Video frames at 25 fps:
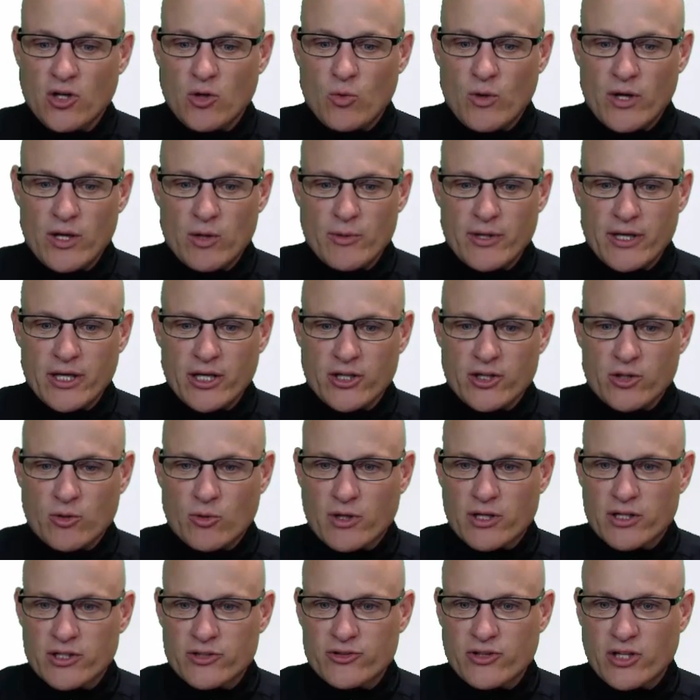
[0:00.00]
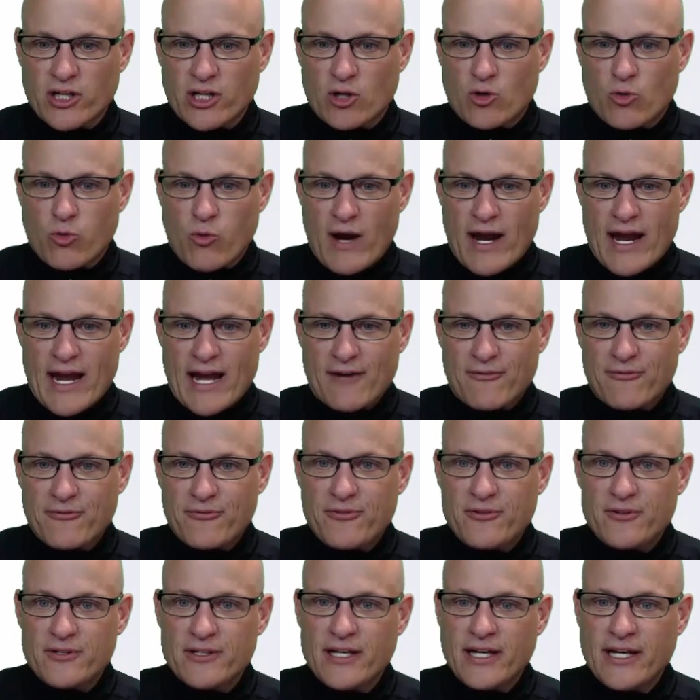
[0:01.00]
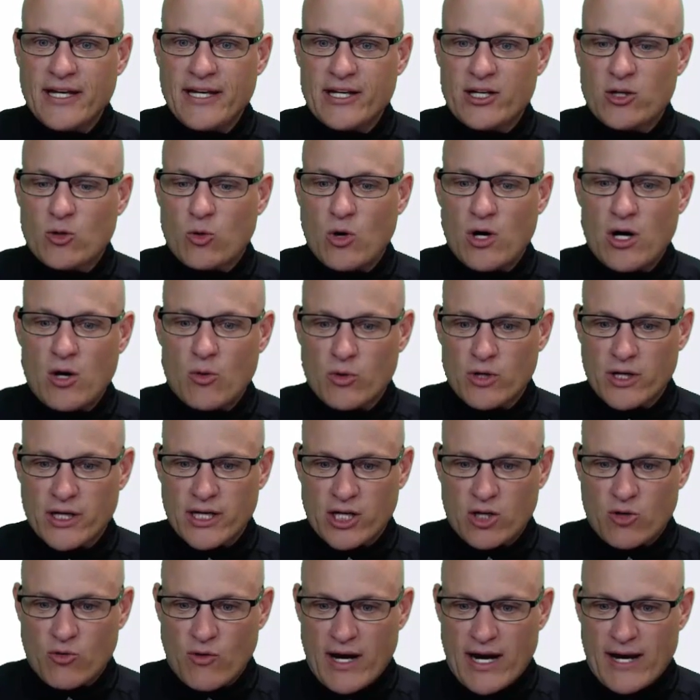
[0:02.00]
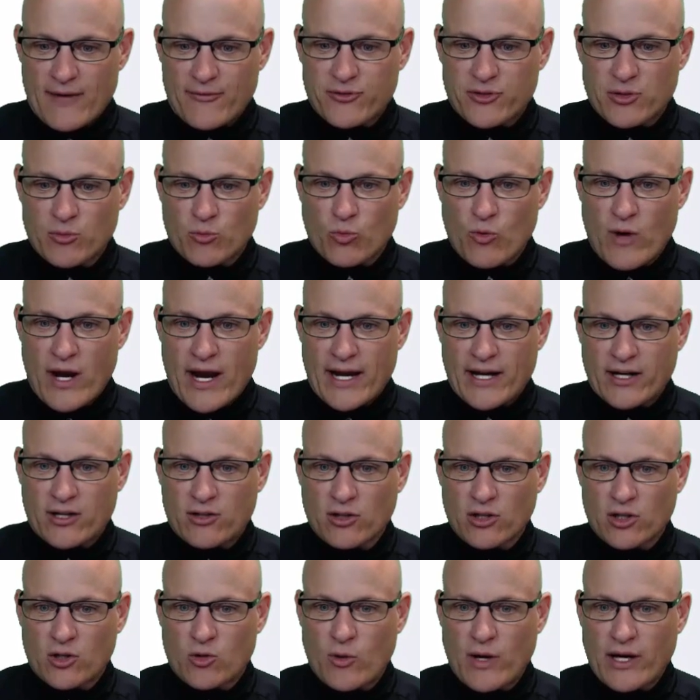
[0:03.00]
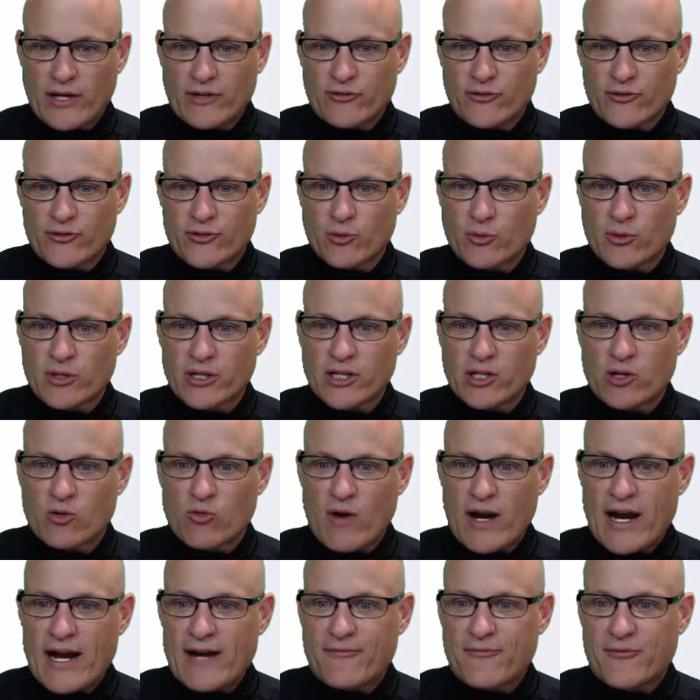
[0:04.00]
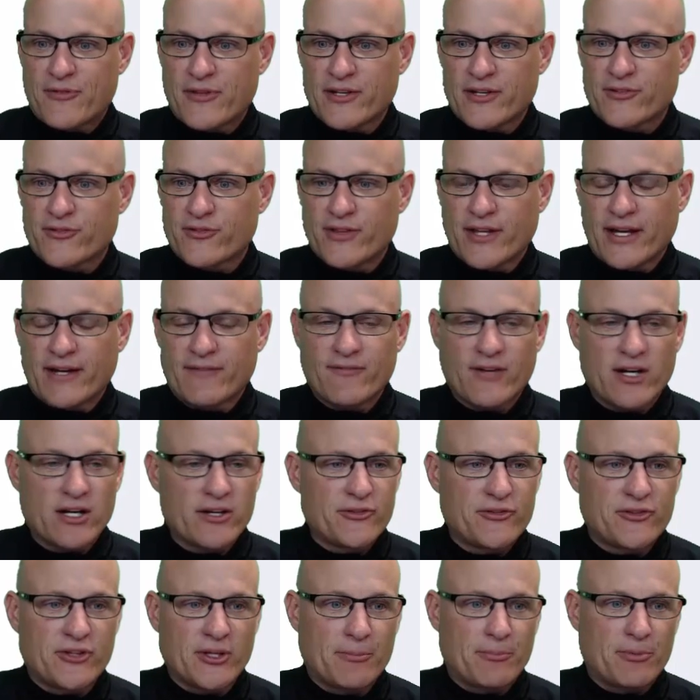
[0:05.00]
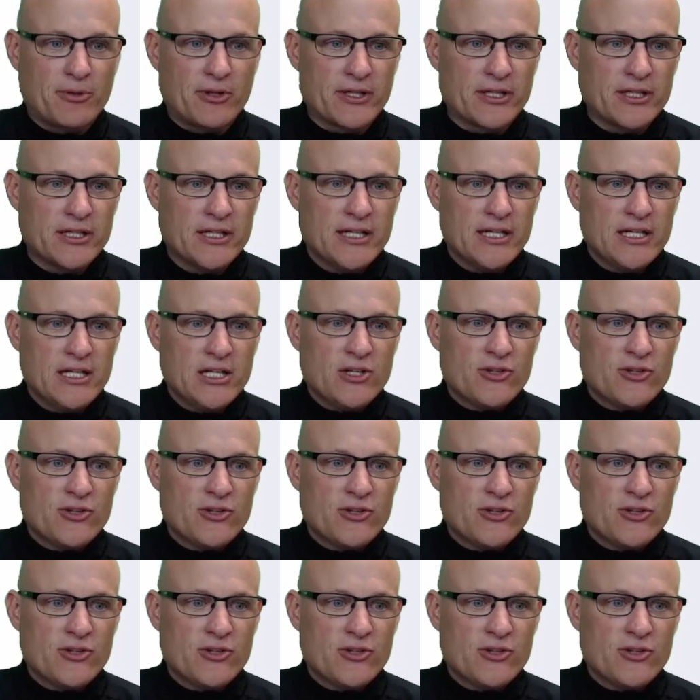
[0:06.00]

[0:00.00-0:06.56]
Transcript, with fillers: So what are we going to do? We're just going to graph inequality. We're going to graph some radical equations. So we're going to graph this thing very simply.